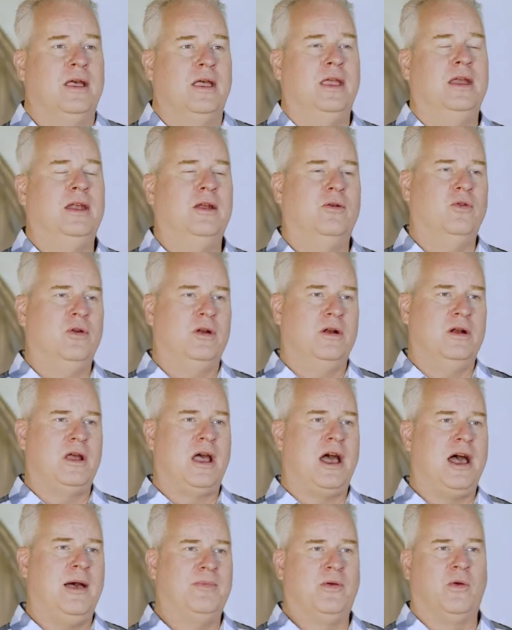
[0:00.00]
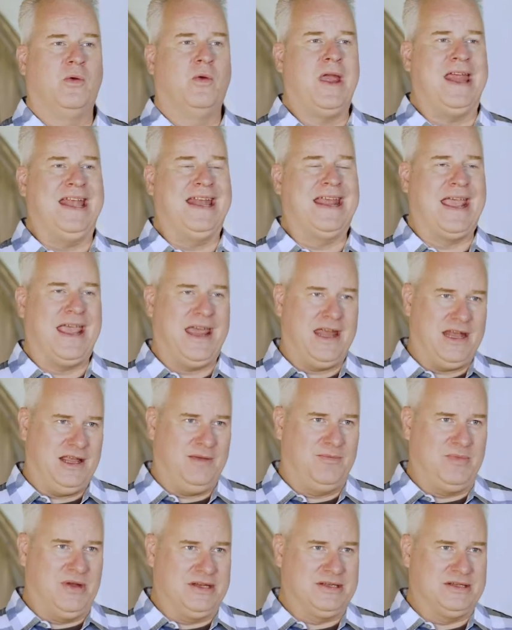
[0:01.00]
In order to operate any
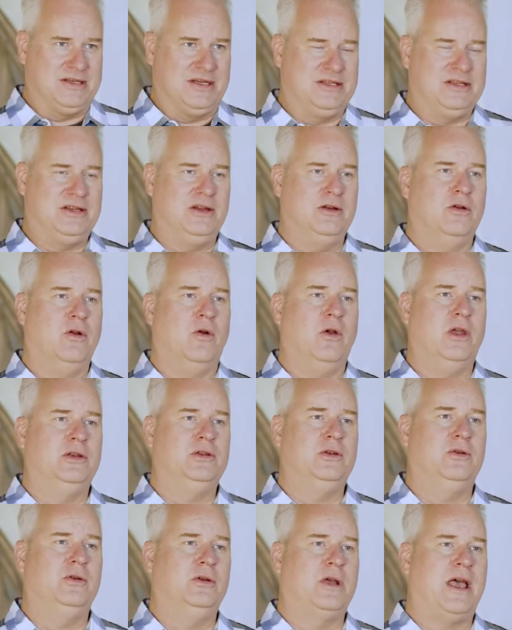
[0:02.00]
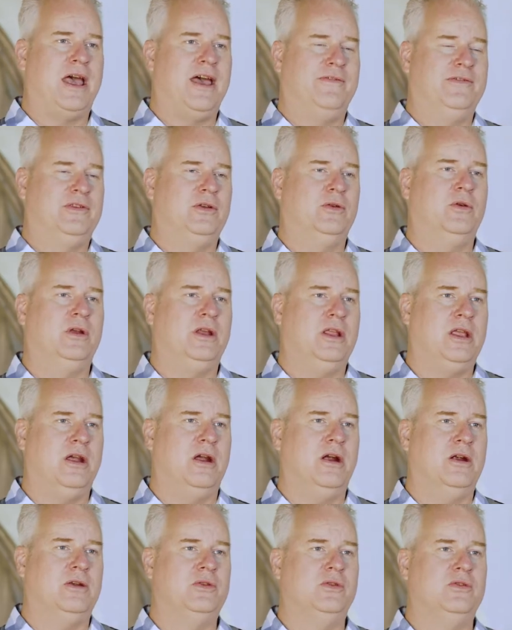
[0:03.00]
business, you're going to have to
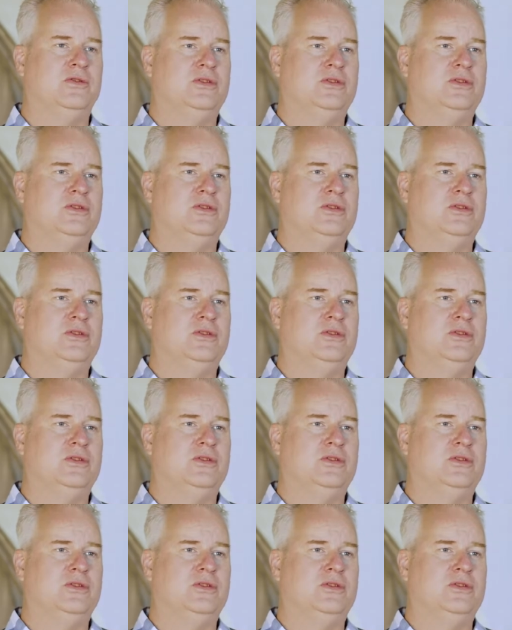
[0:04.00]
adhere to